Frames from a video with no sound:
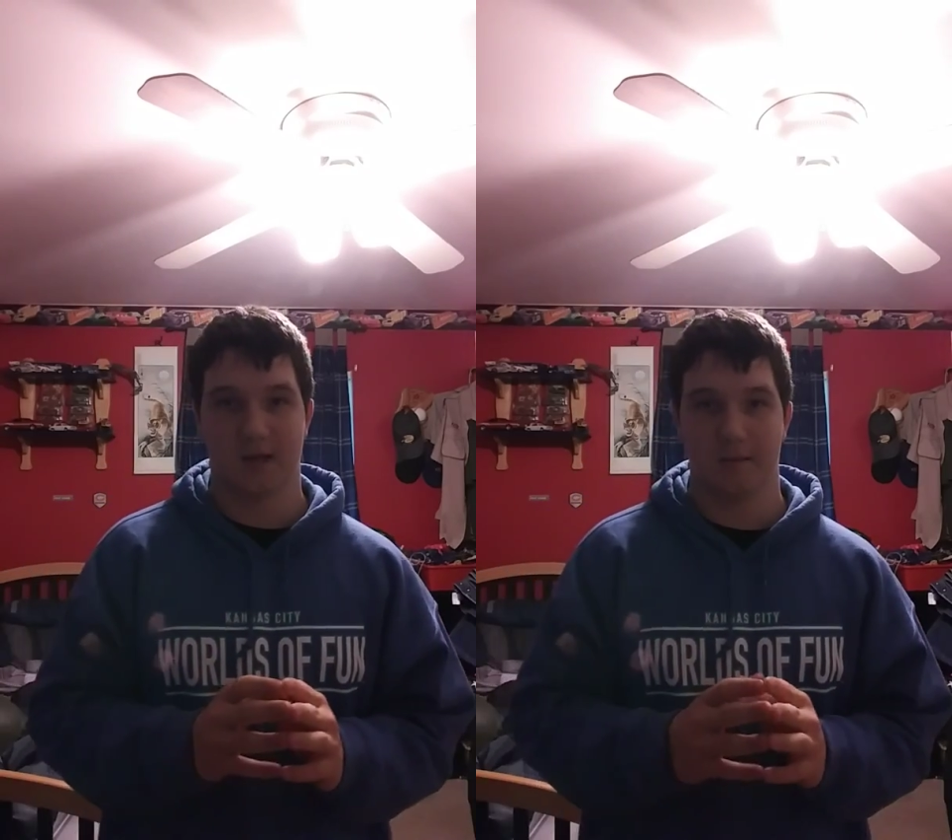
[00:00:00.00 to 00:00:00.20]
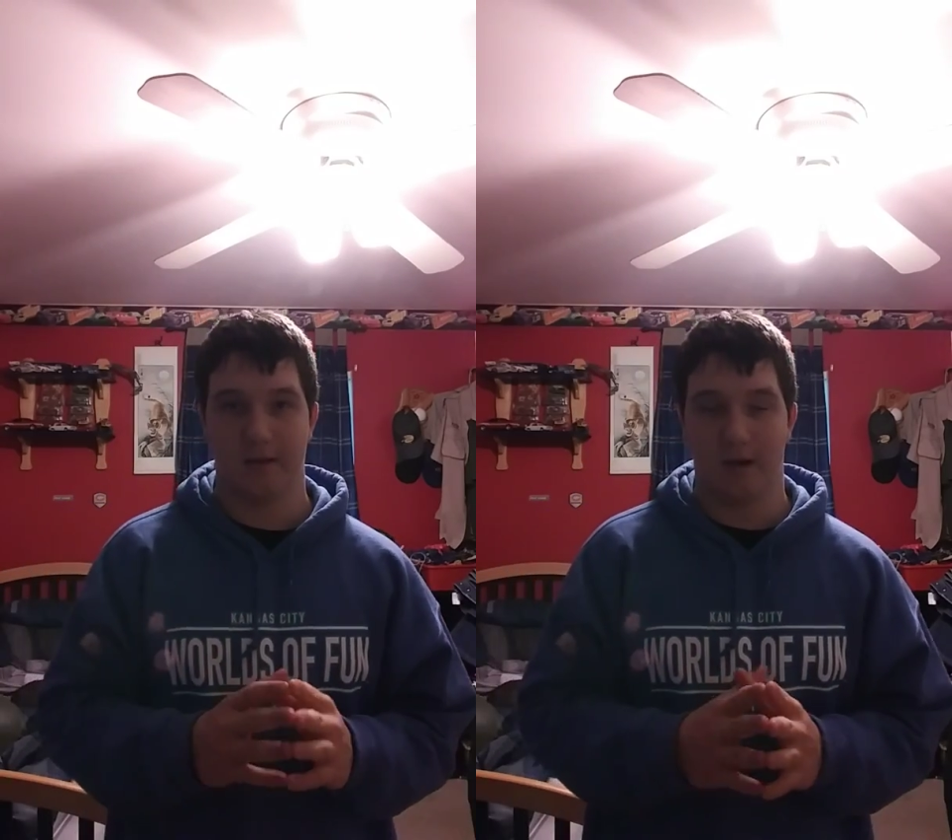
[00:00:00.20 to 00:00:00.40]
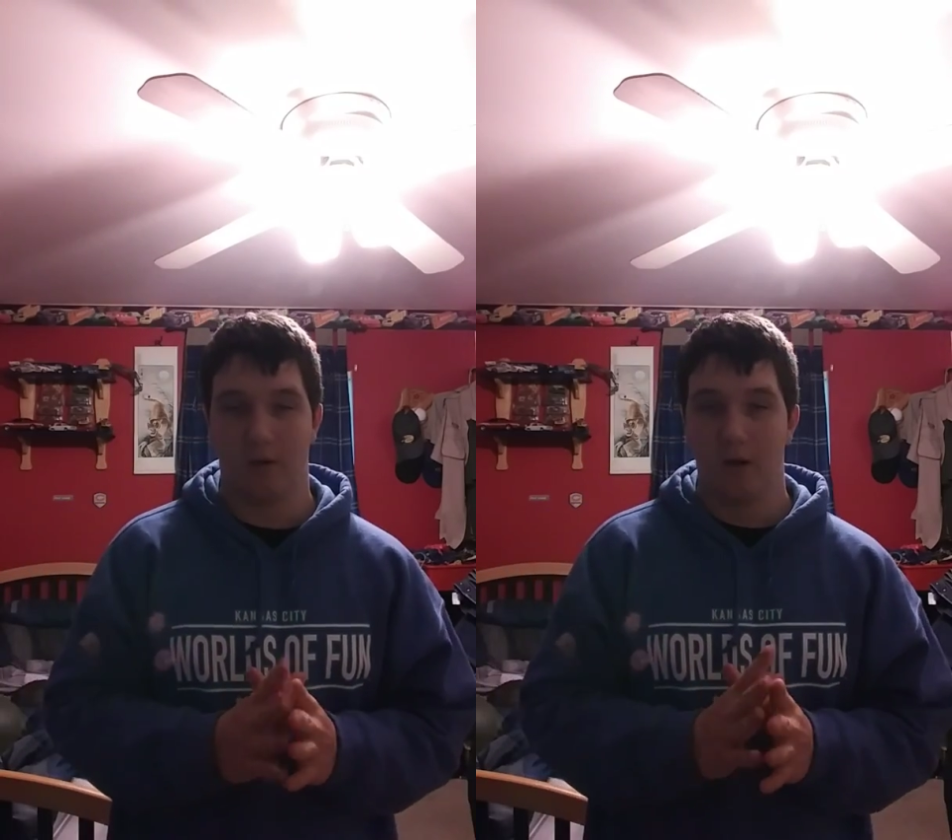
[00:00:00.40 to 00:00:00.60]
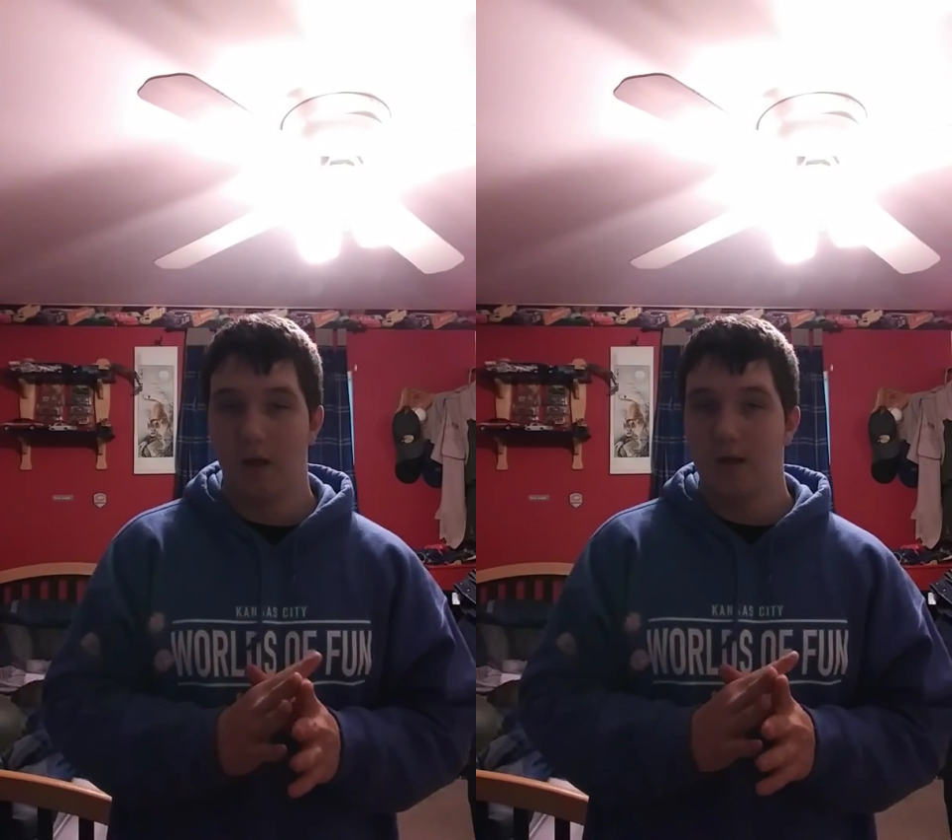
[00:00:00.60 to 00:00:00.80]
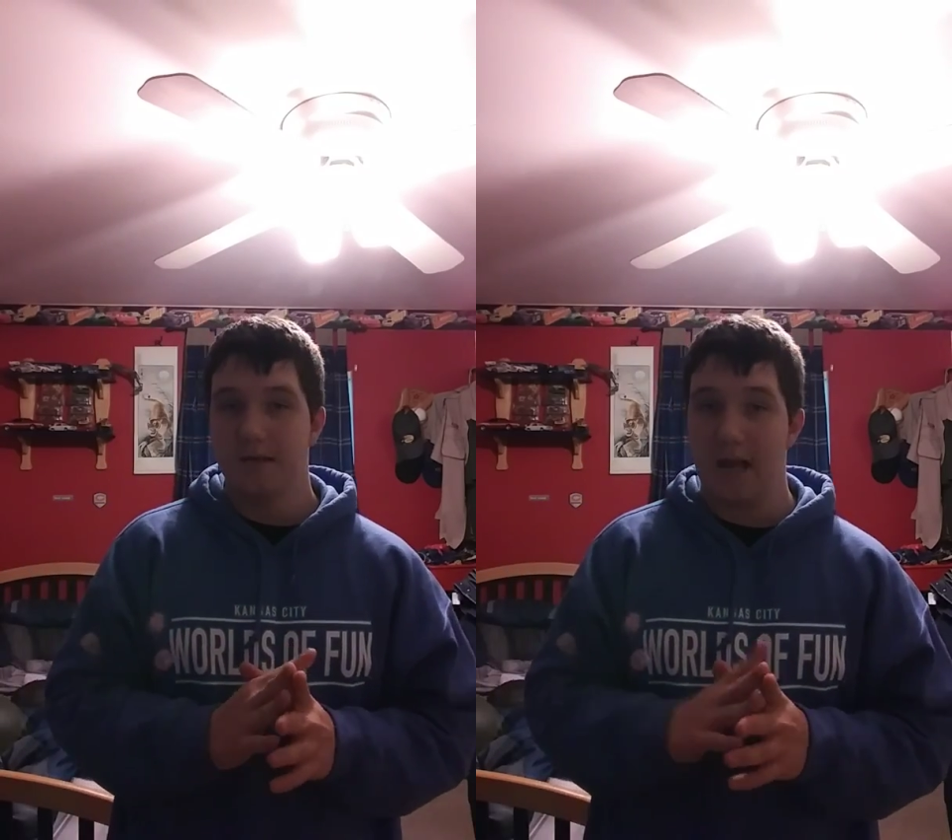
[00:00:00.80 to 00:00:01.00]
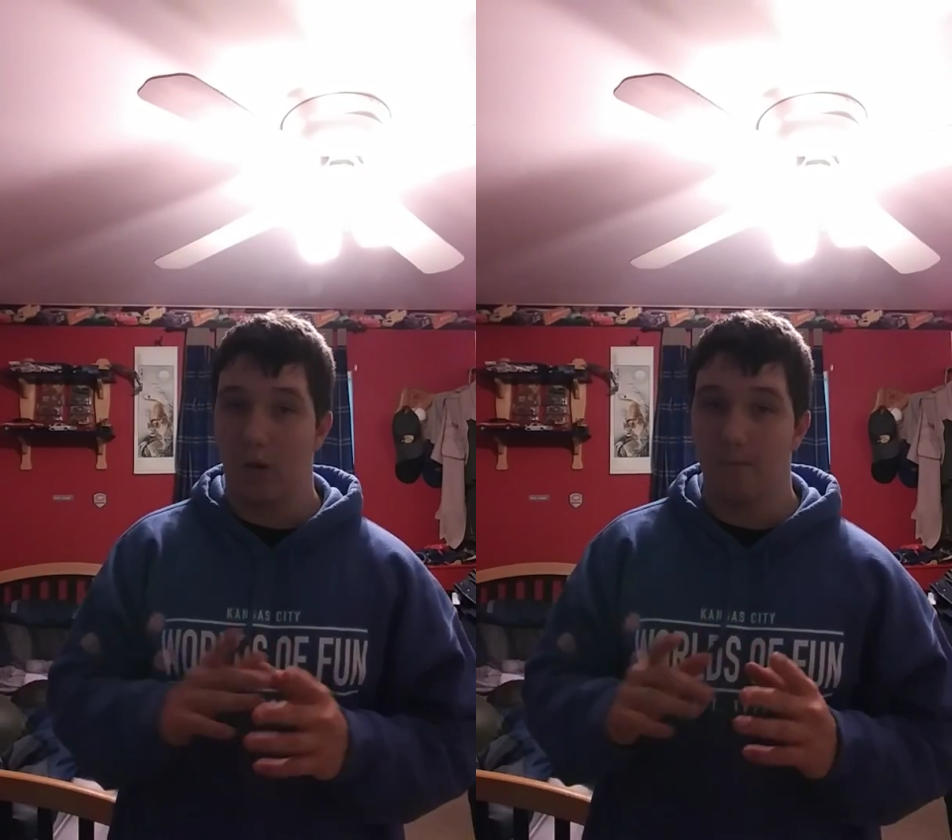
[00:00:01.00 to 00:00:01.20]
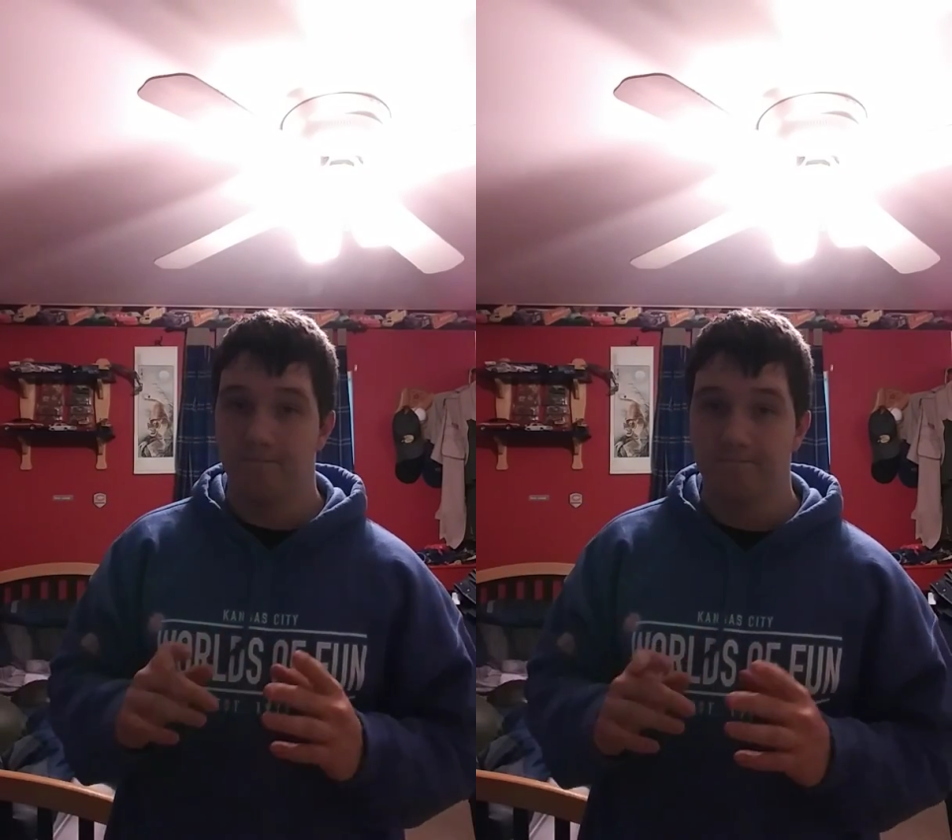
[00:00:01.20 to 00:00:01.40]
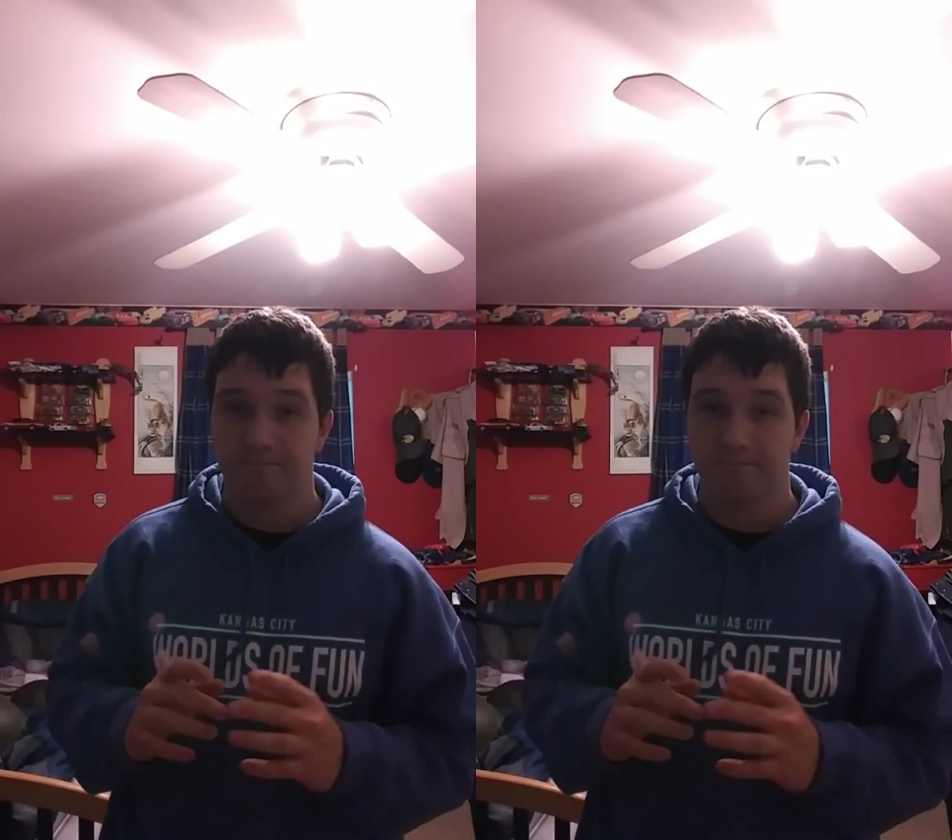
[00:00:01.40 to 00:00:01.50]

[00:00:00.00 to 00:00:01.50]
coming out. Now,